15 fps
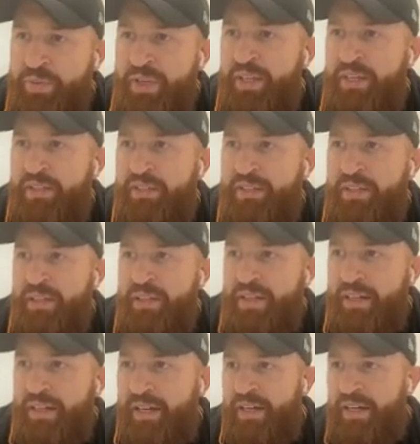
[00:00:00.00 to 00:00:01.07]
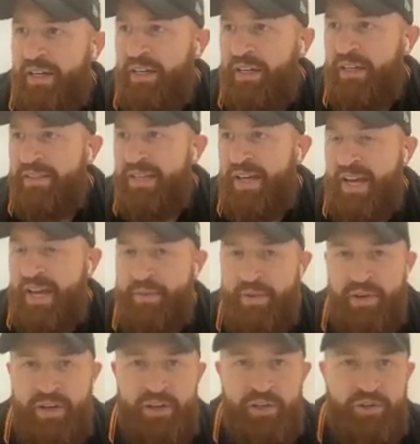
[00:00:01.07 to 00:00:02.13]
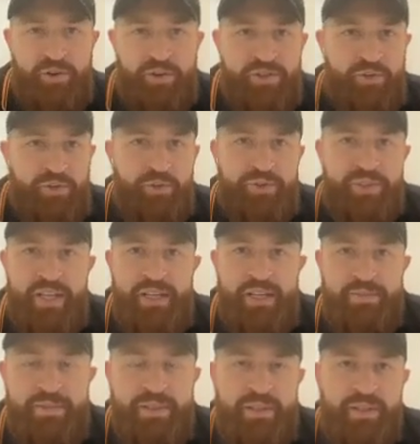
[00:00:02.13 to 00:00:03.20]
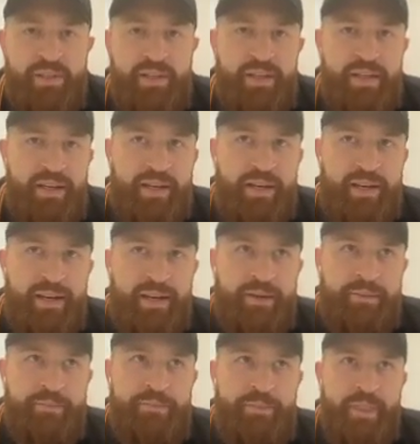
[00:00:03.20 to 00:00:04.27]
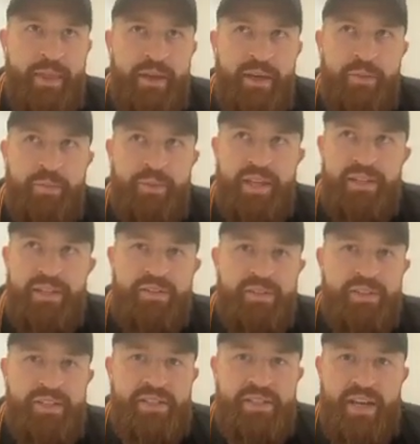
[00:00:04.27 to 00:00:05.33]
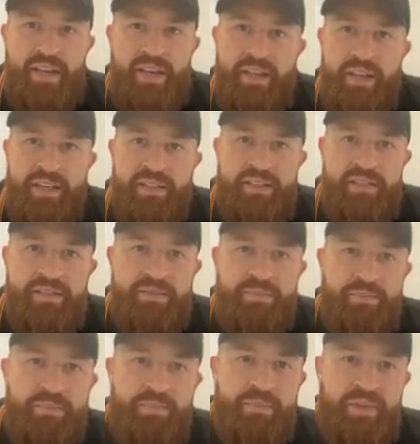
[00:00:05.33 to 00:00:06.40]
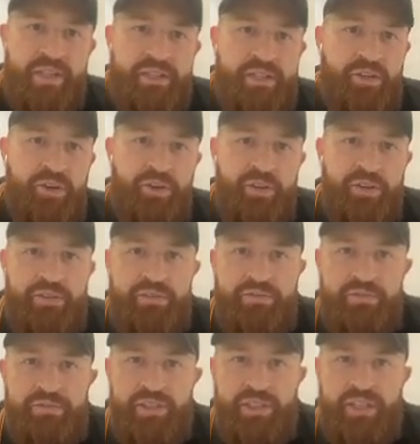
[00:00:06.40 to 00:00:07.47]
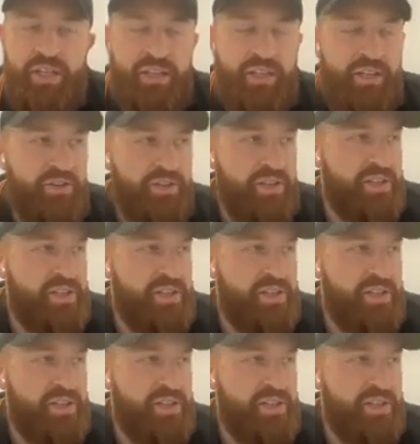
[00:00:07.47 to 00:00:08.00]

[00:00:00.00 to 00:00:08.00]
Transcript: bit tamer across all teams. But that's not to say that it's gone. There